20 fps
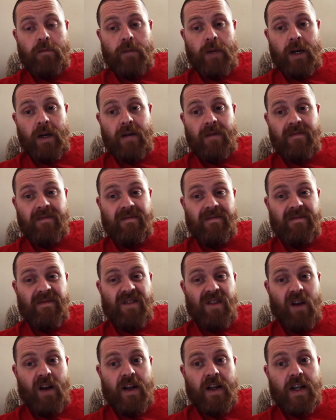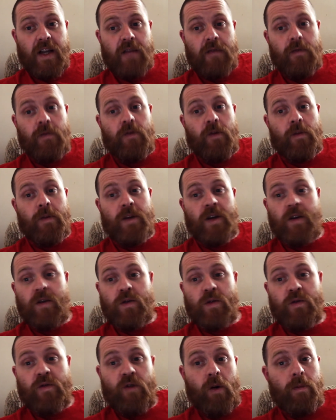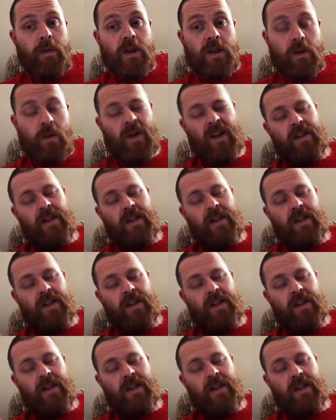but slightly different from the usual from the well,